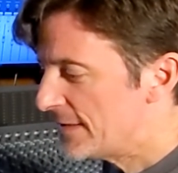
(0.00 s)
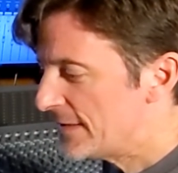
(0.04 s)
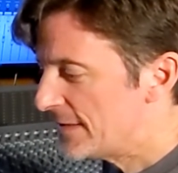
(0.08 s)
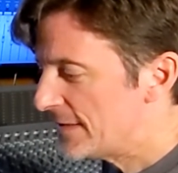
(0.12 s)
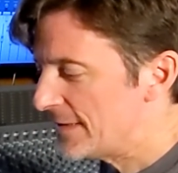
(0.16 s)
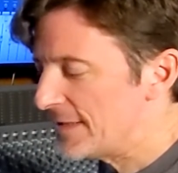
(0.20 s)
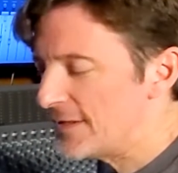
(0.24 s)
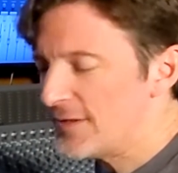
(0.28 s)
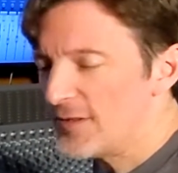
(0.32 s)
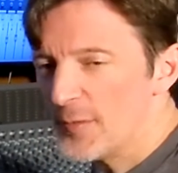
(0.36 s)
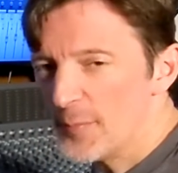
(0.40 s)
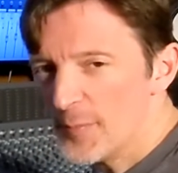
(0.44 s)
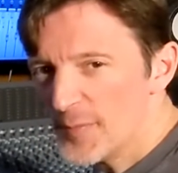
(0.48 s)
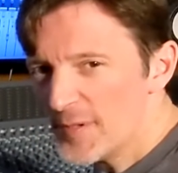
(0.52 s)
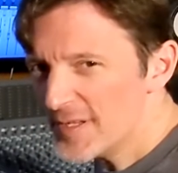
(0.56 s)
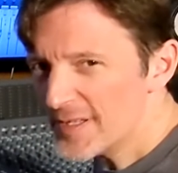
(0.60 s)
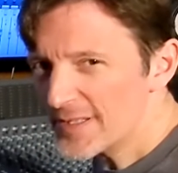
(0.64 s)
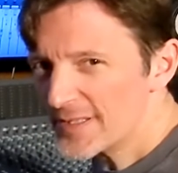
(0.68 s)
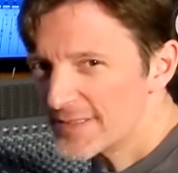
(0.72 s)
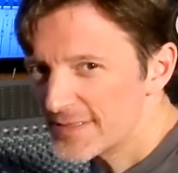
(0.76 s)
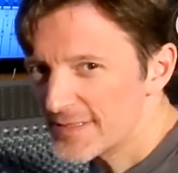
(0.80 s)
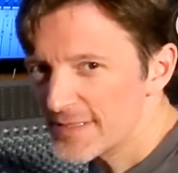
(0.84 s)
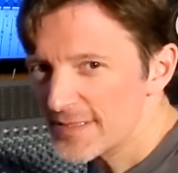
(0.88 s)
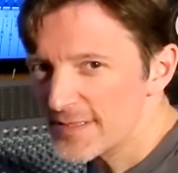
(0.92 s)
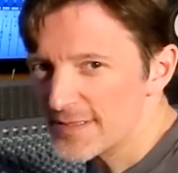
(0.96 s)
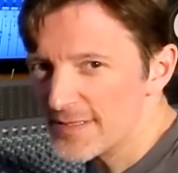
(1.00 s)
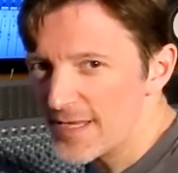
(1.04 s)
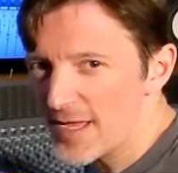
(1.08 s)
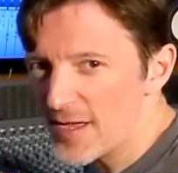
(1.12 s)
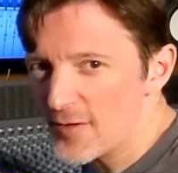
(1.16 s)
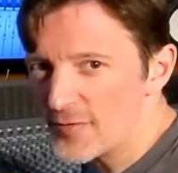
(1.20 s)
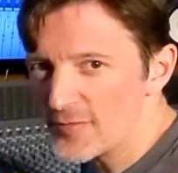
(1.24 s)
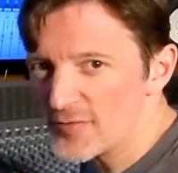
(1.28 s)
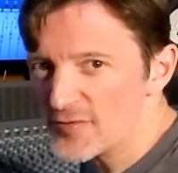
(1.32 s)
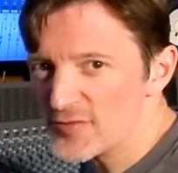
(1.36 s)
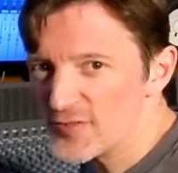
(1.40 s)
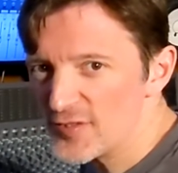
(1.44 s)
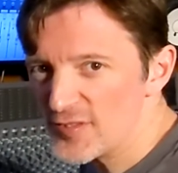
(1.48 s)
in the mix it
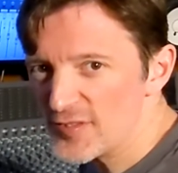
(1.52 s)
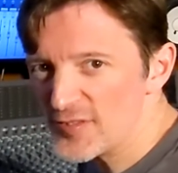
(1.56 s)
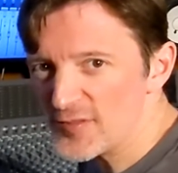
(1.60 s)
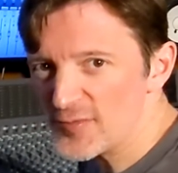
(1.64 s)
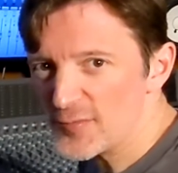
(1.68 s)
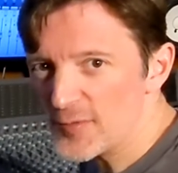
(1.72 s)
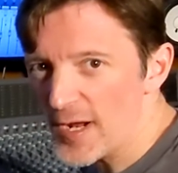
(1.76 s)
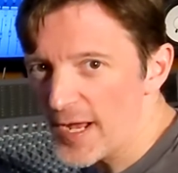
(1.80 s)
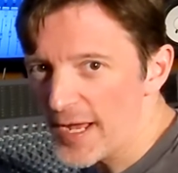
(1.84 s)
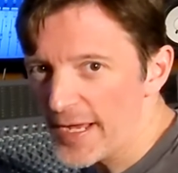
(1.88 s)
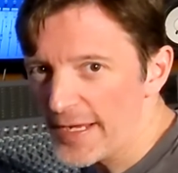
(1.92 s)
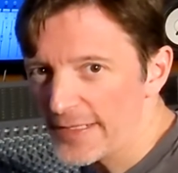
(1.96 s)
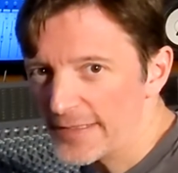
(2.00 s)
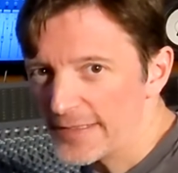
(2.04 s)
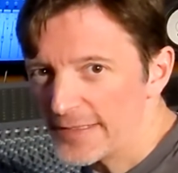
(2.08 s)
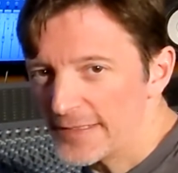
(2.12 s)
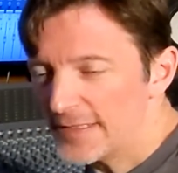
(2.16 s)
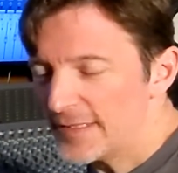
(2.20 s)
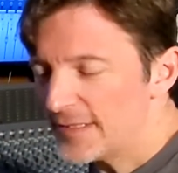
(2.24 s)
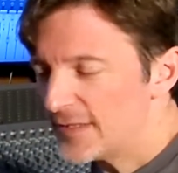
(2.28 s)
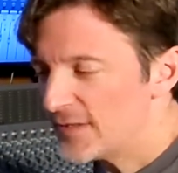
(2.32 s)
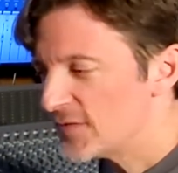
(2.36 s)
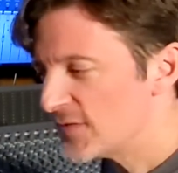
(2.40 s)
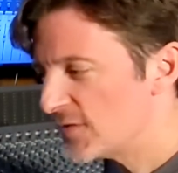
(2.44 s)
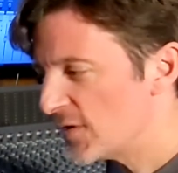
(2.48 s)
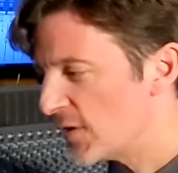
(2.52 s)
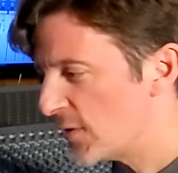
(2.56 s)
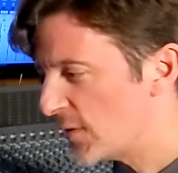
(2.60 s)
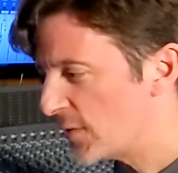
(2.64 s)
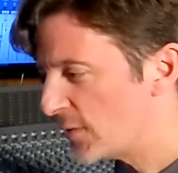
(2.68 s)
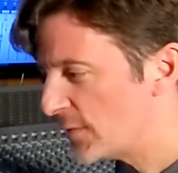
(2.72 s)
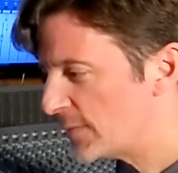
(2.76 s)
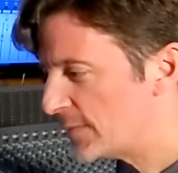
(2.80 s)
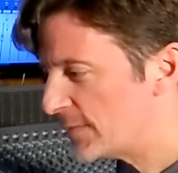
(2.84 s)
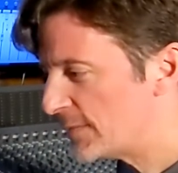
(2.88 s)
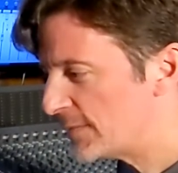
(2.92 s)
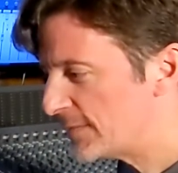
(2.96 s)
sounds just right. So,